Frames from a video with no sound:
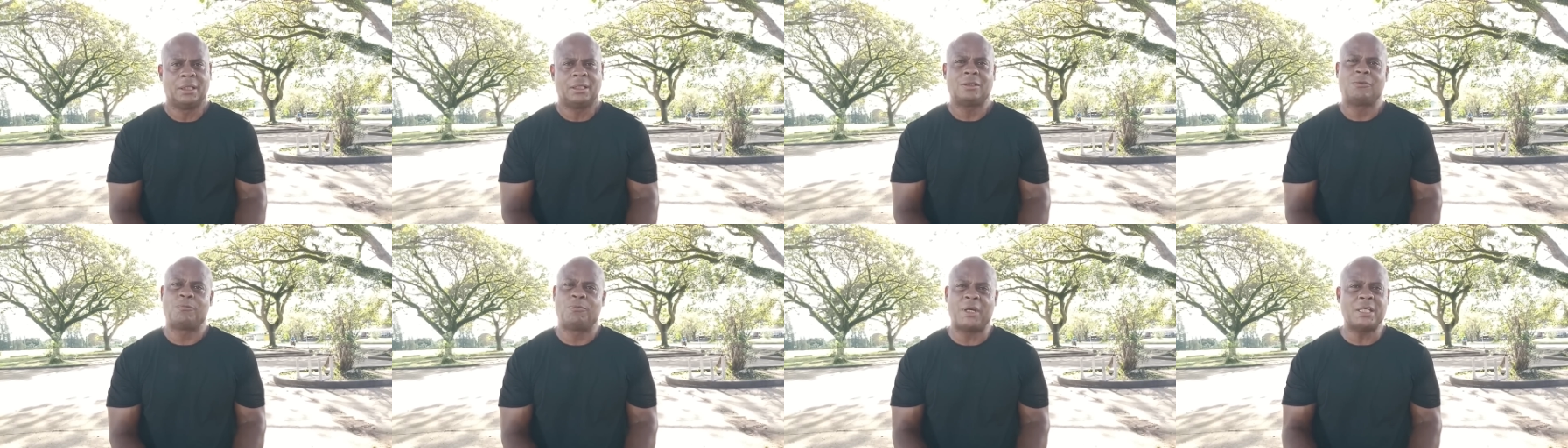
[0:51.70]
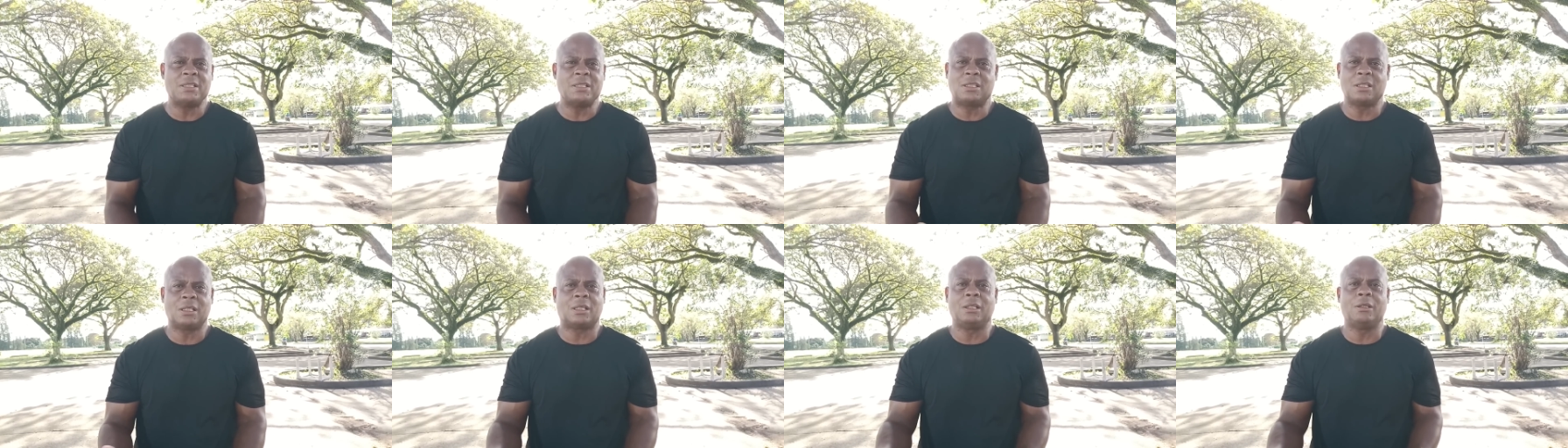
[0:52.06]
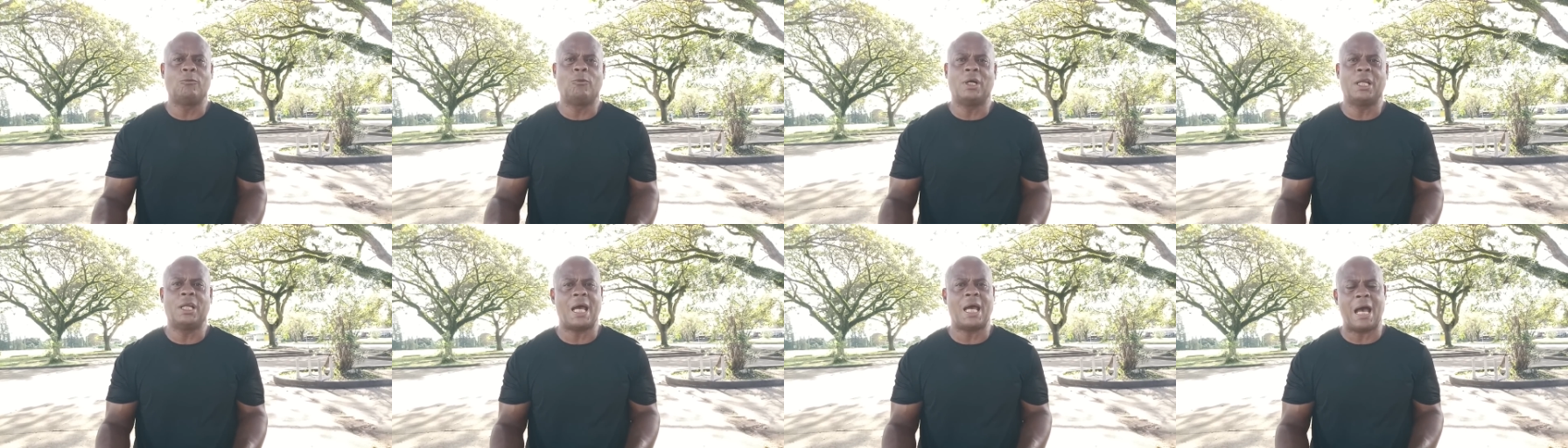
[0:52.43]
It's basically
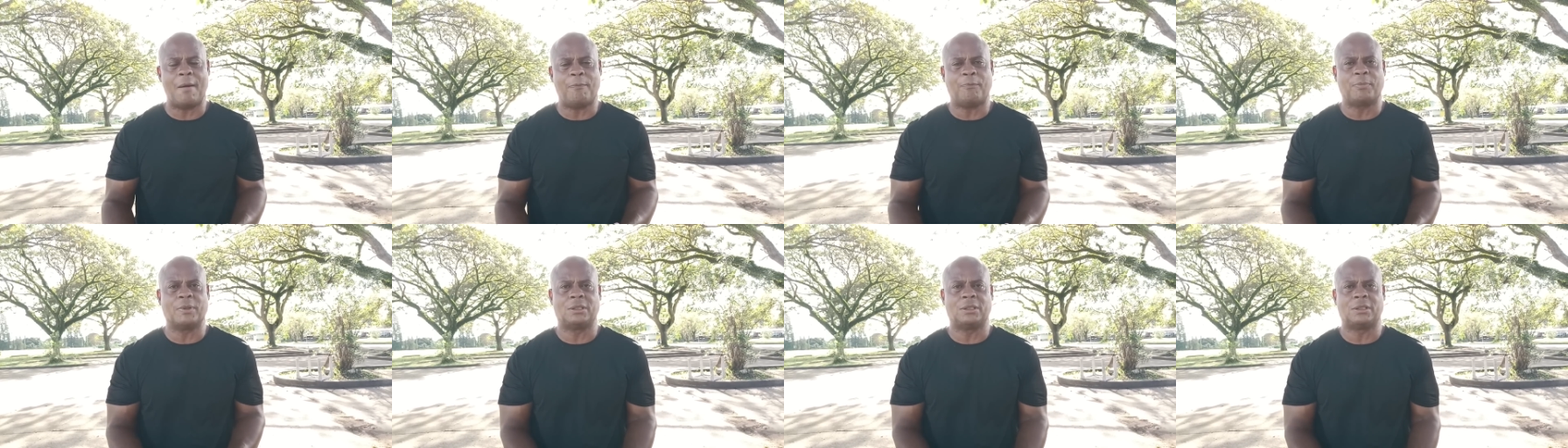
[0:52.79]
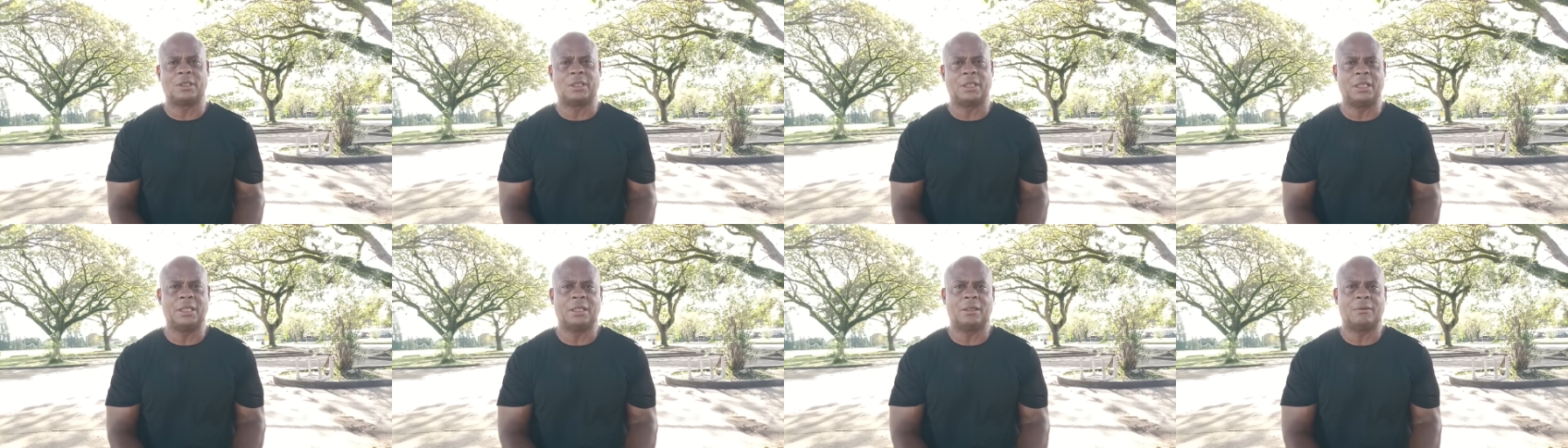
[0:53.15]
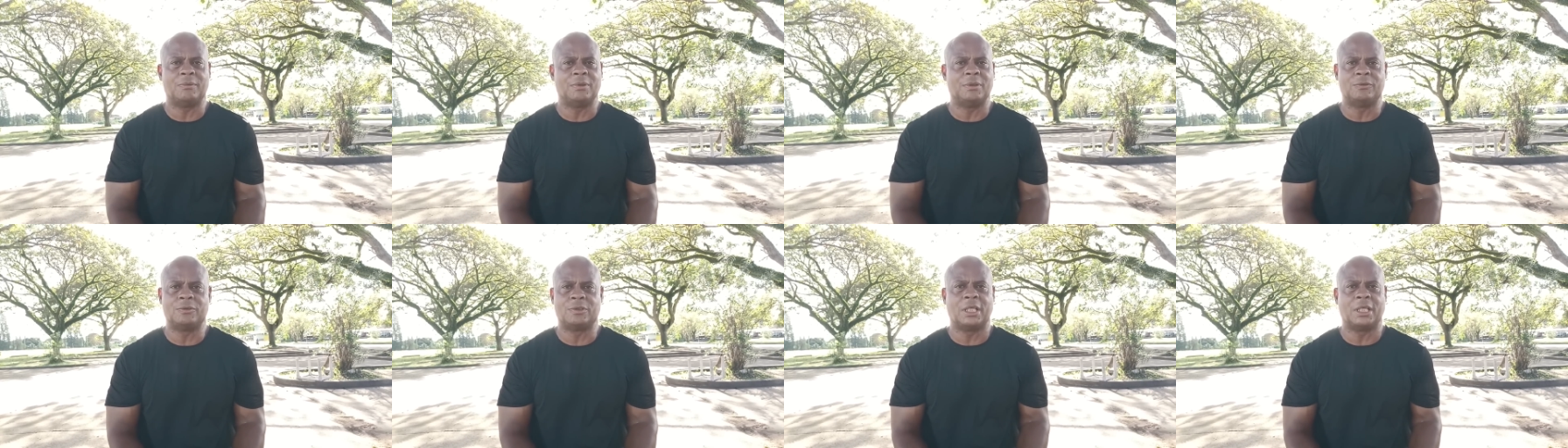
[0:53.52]
what happened to him.
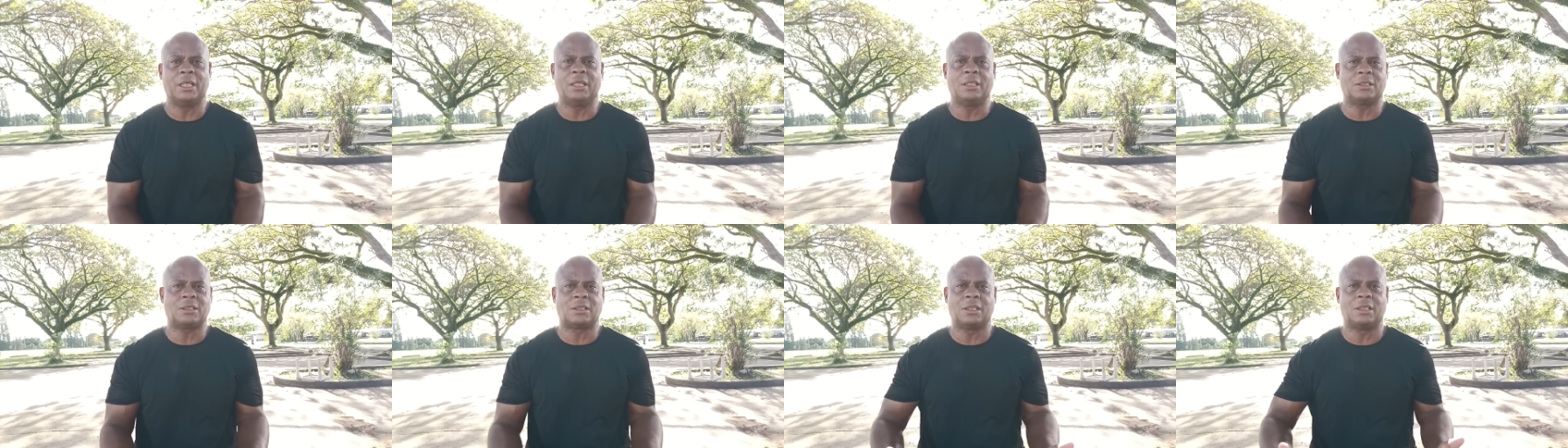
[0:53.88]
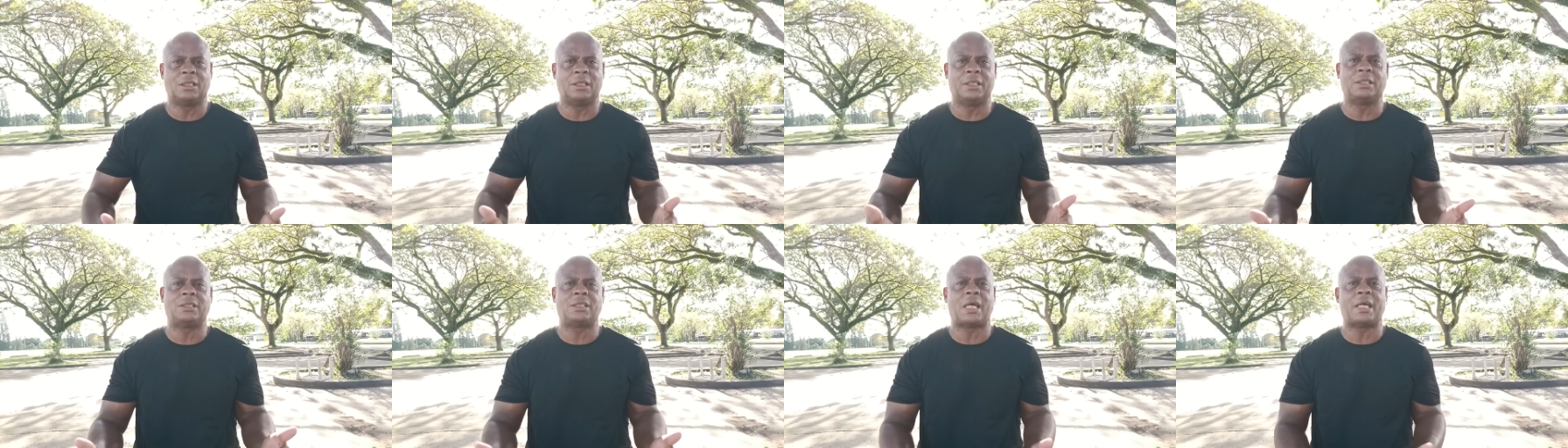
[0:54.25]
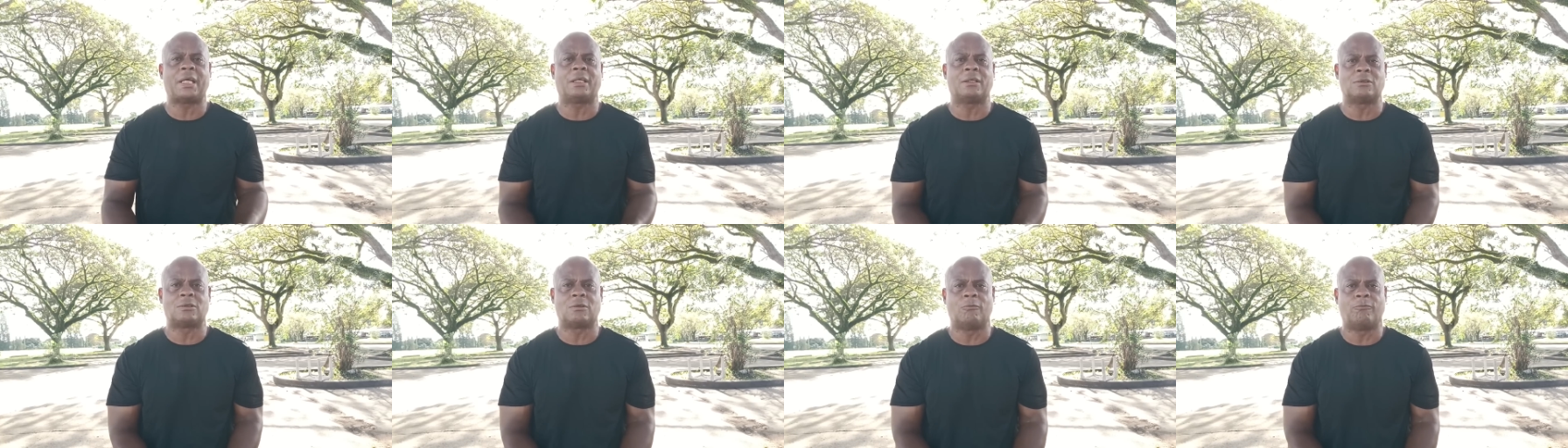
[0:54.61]
He was innocently
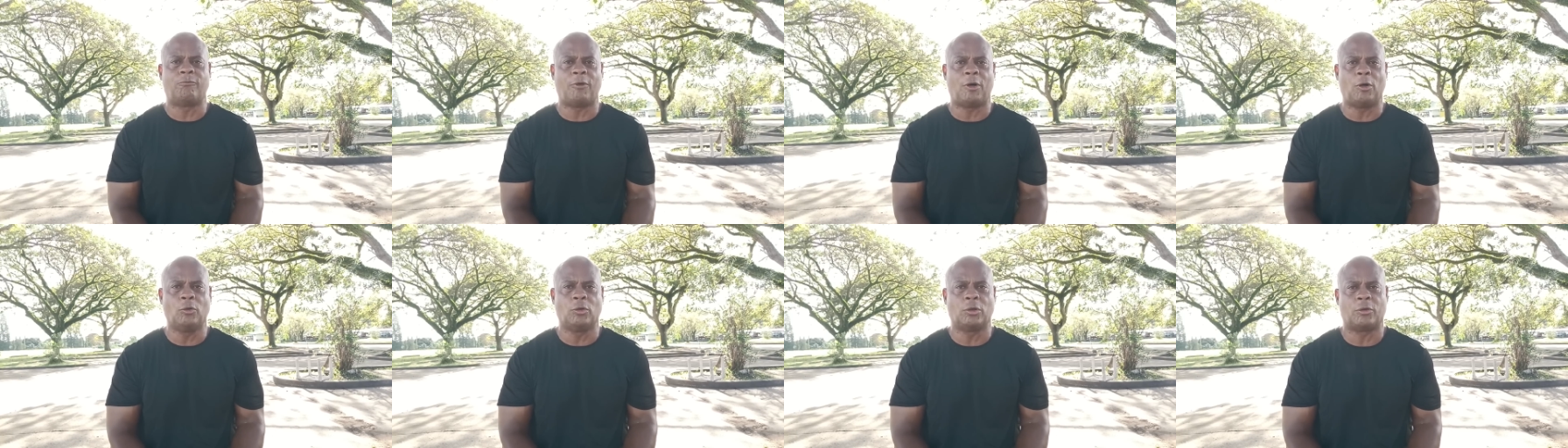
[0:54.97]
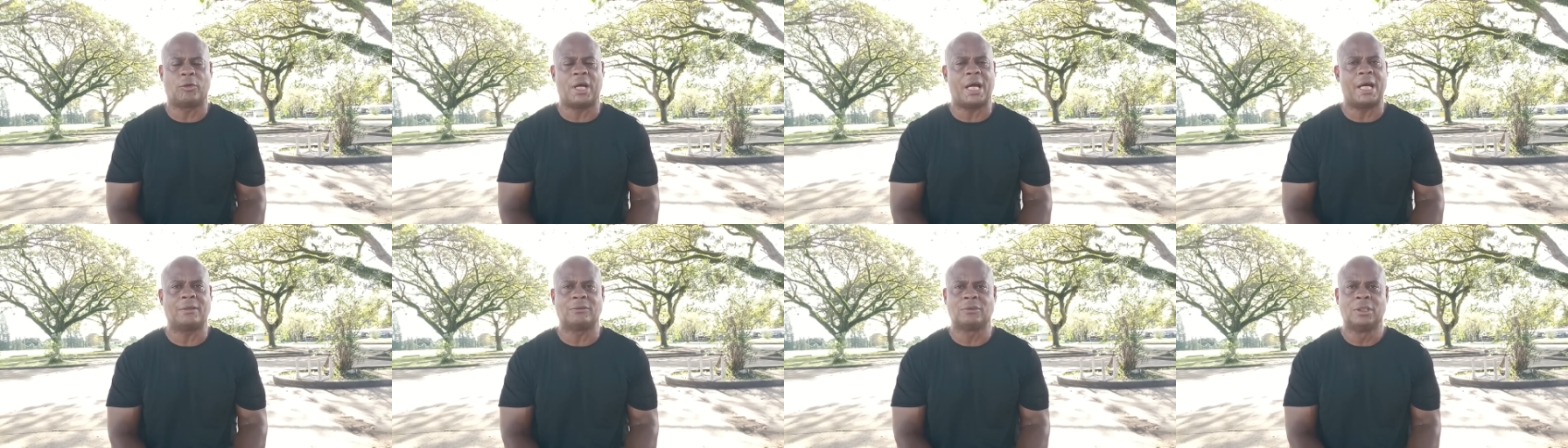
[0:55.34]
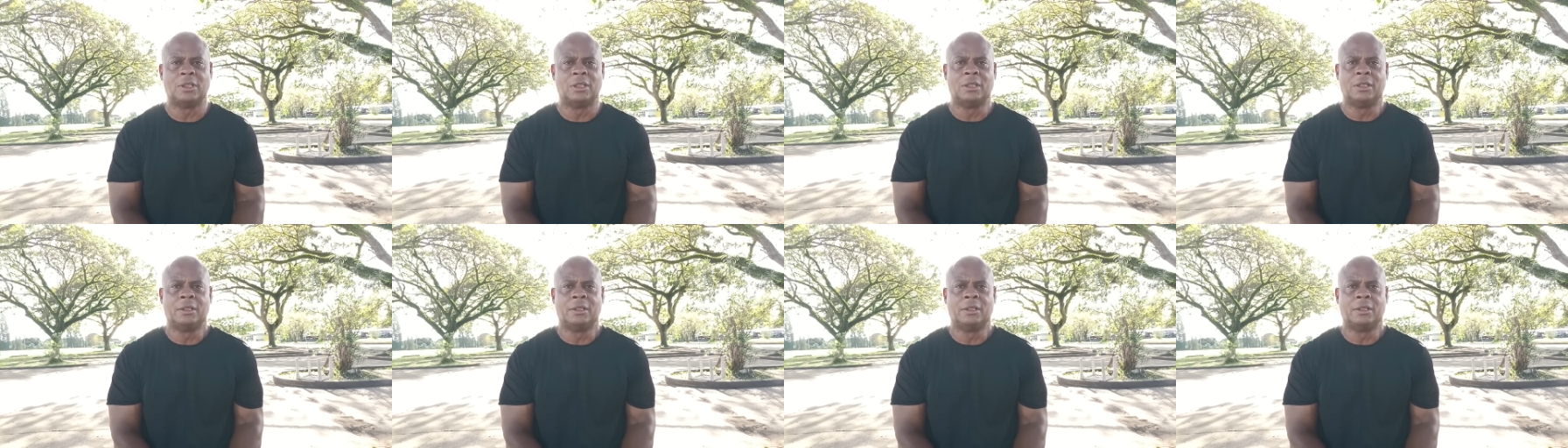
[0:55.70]
taking some photographs.